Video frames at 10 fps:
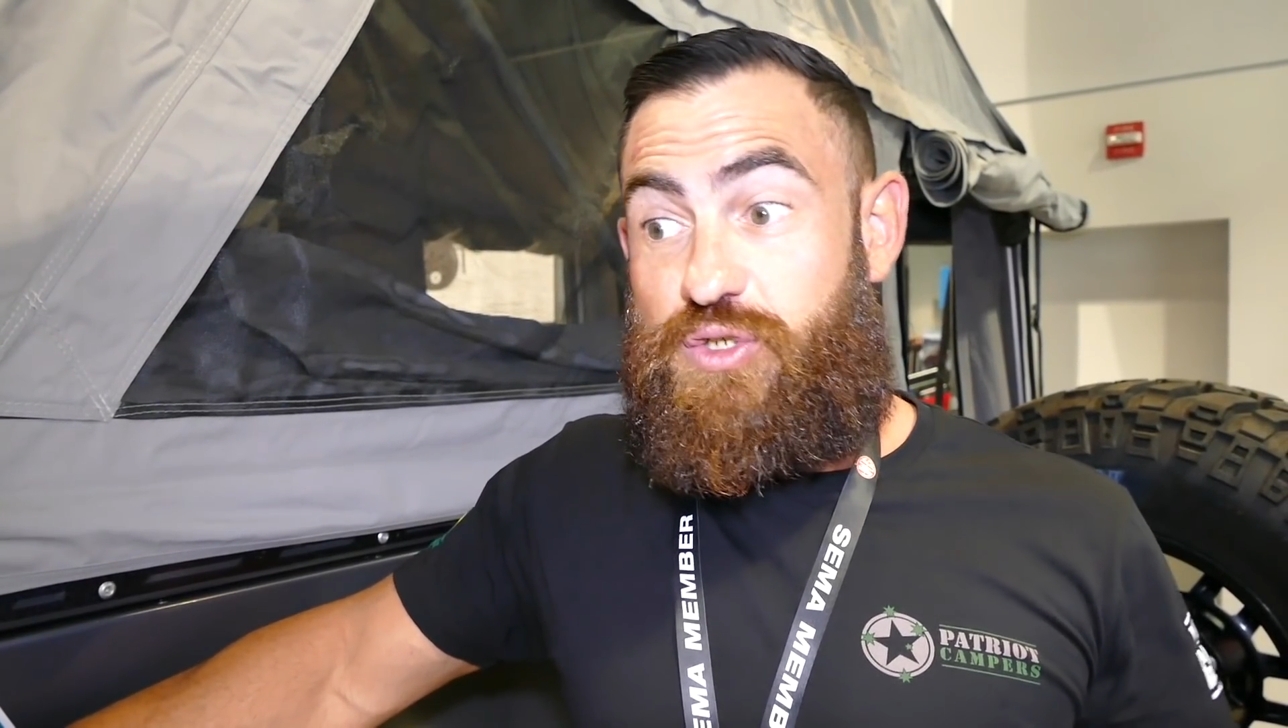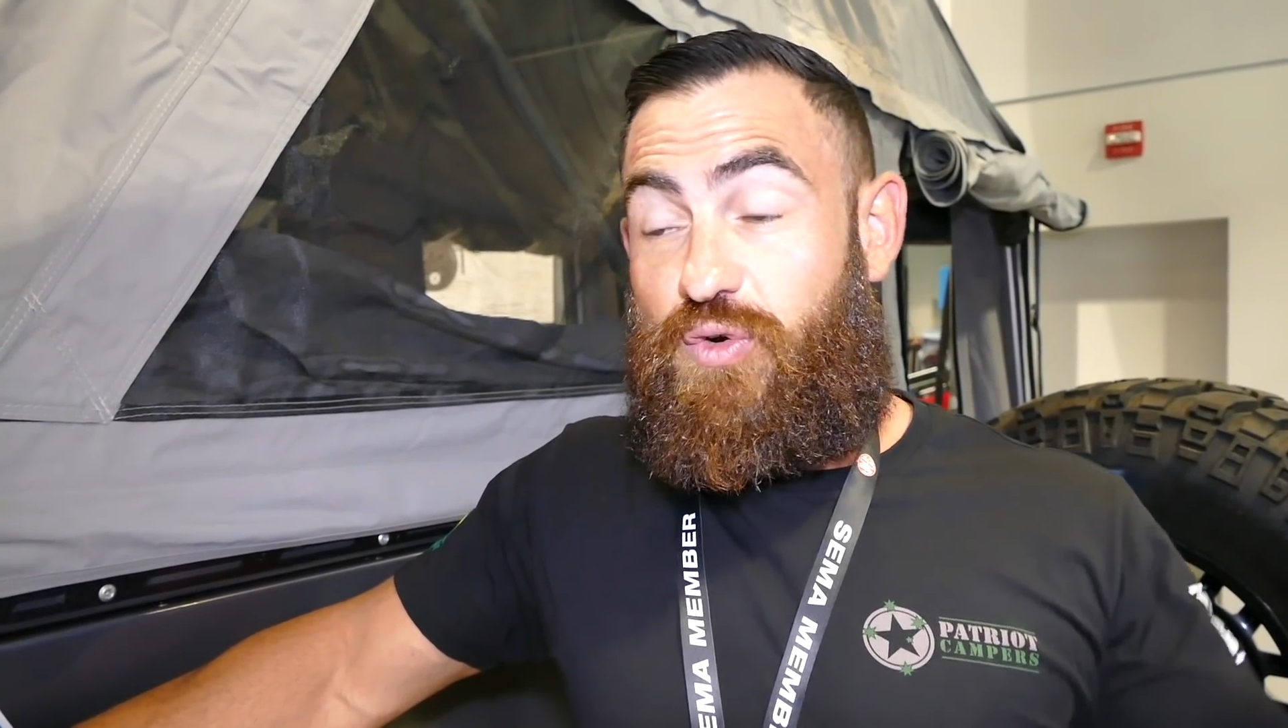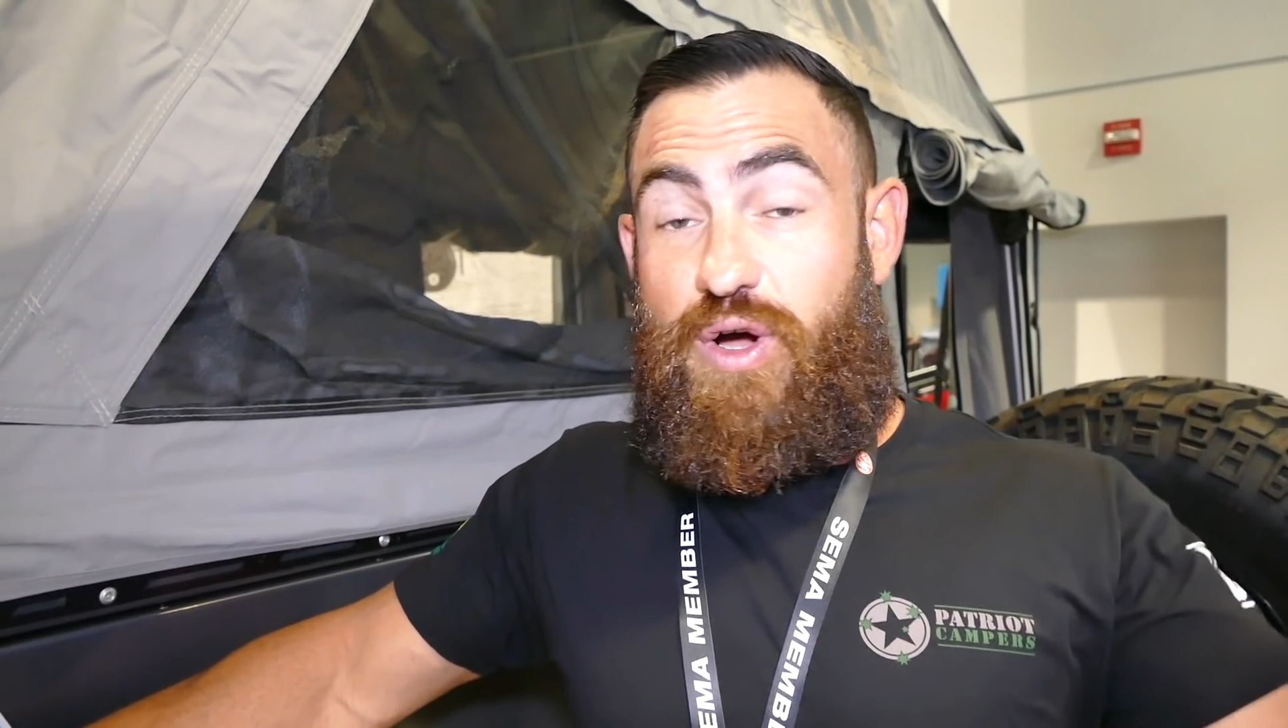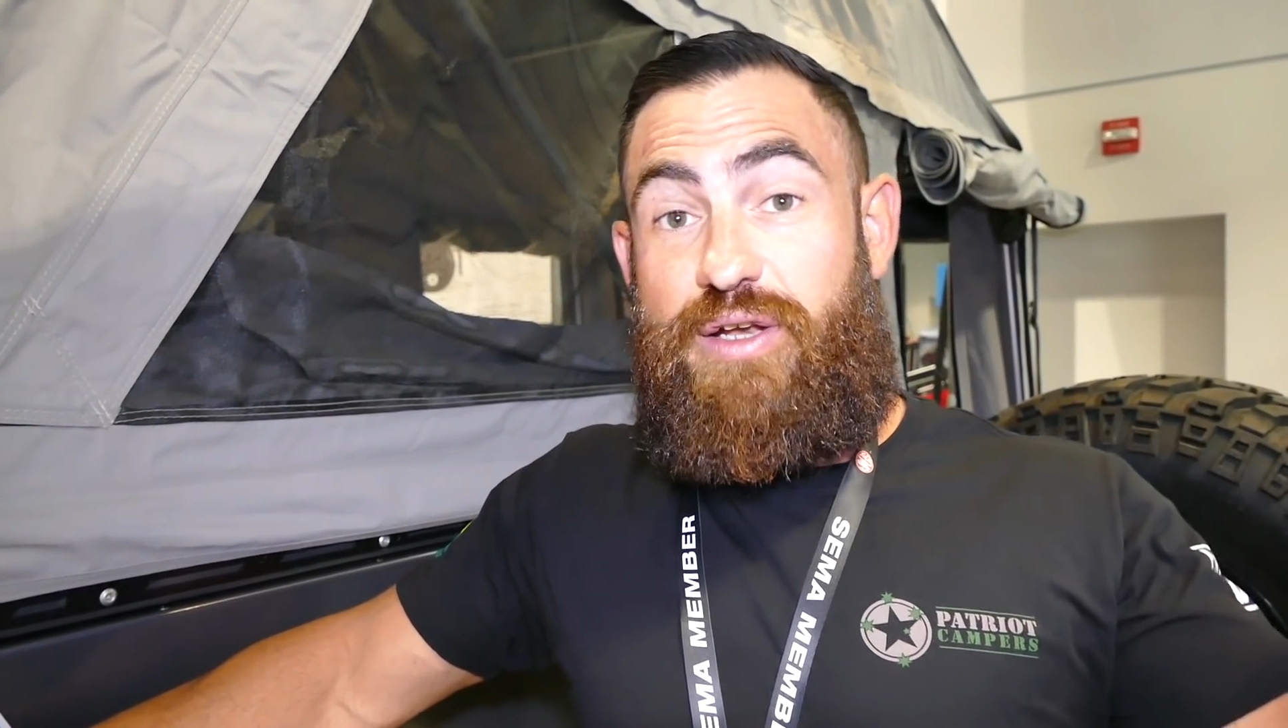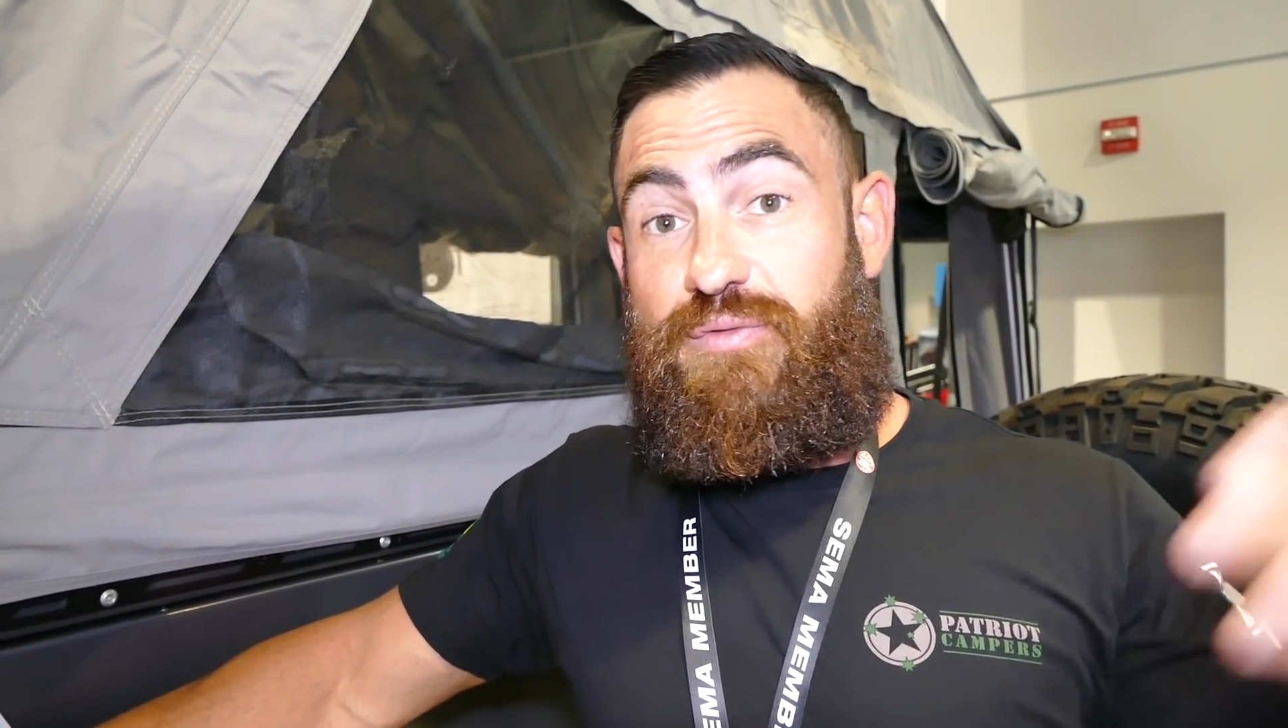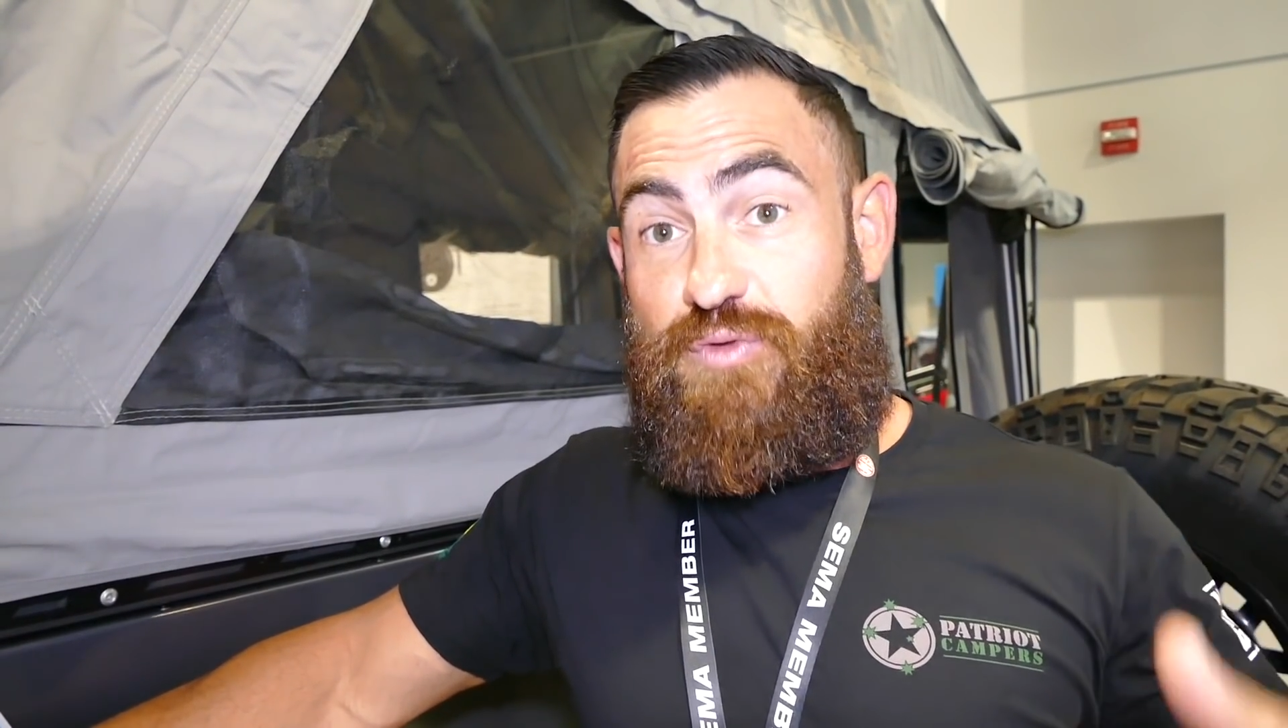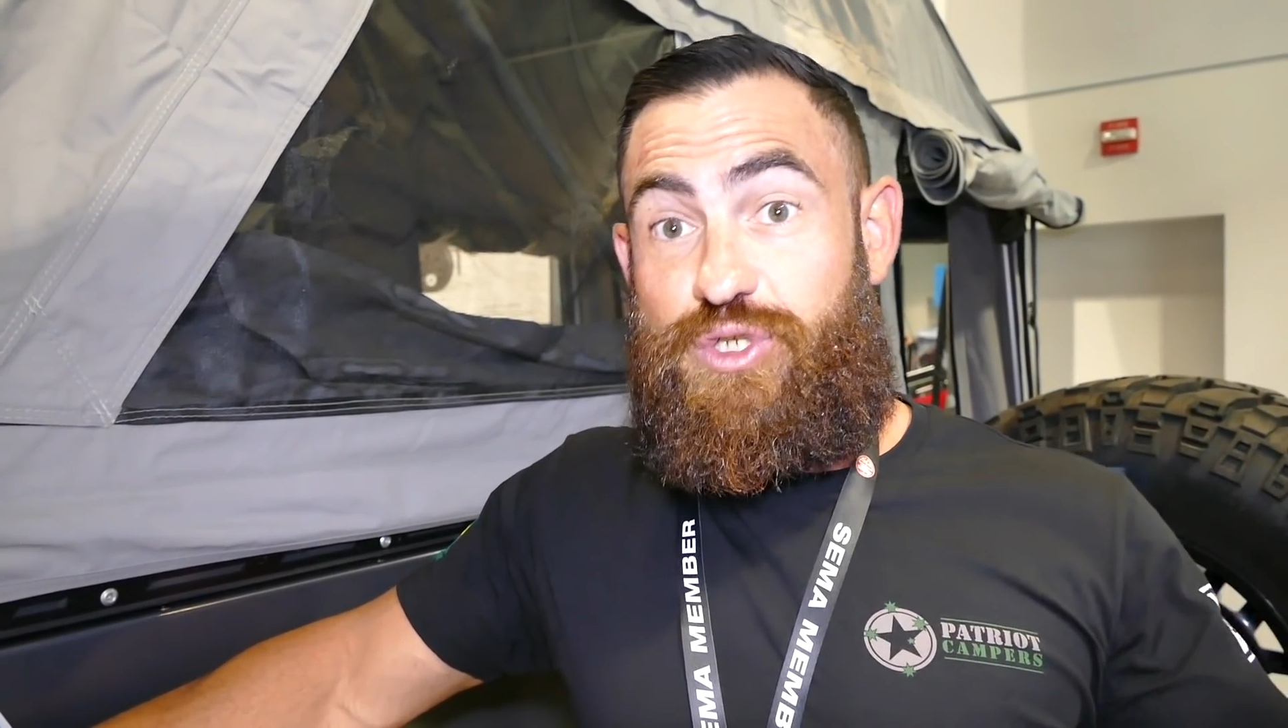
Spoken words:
try and